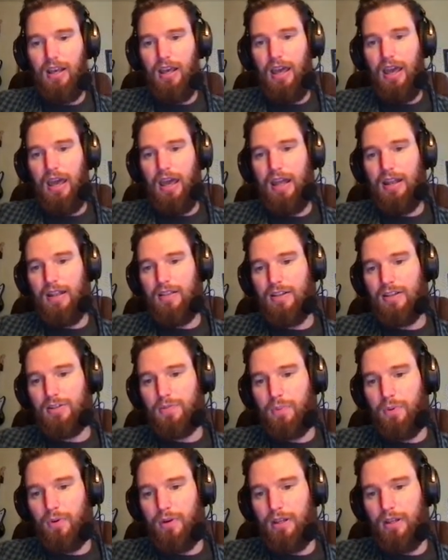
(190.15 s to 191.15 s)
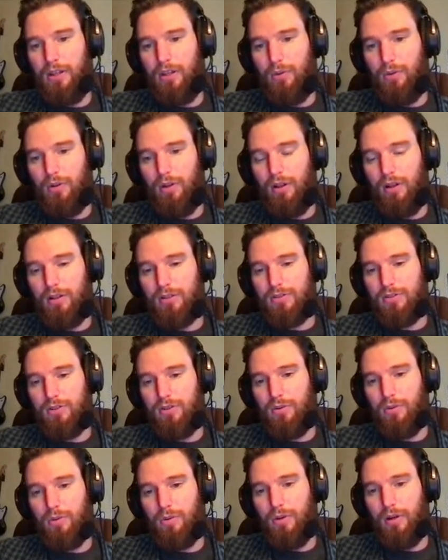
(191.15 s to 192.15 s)
And at this point, you will
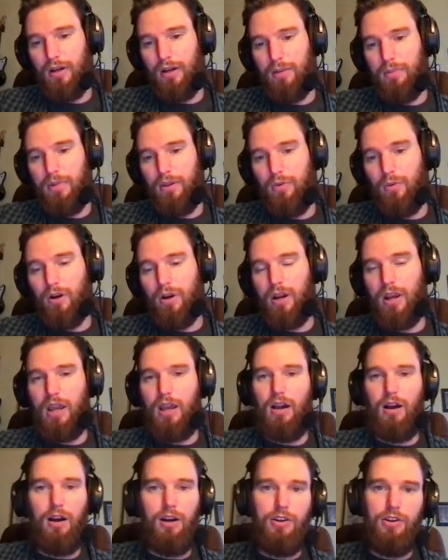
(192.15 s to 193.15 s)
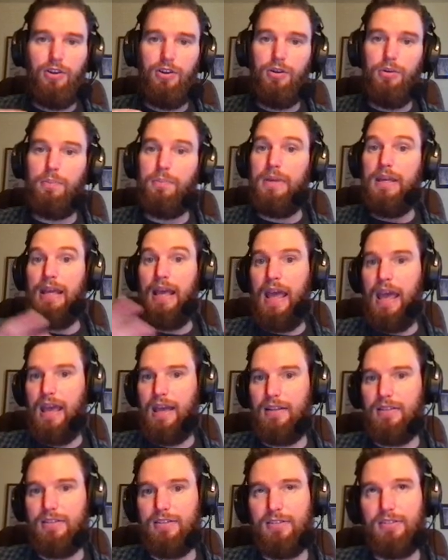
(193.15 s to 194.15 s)
also be working on your
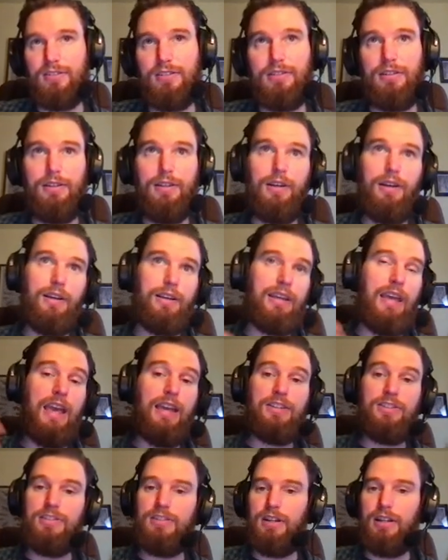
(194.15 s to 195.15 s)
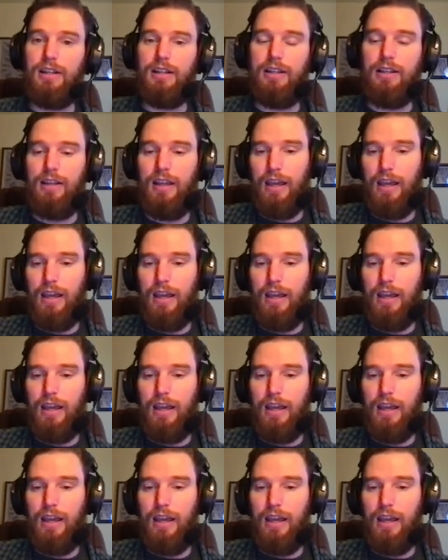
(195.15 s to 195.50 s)
Behance case study.